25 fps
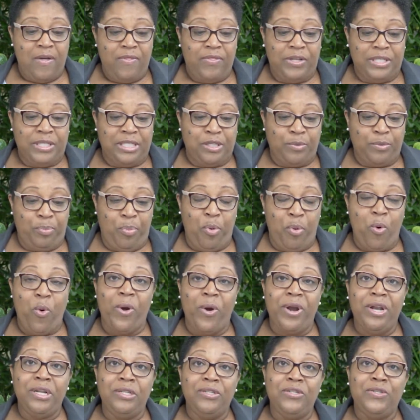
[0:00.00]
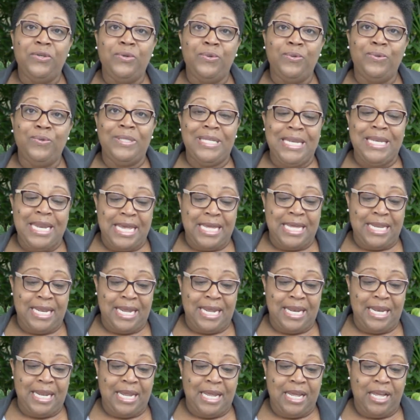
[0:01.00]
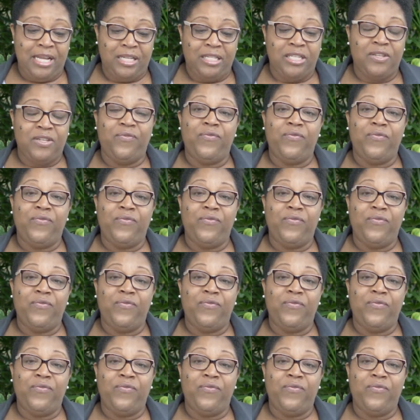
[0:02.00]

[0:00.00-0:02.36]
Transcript: the support and tools needed to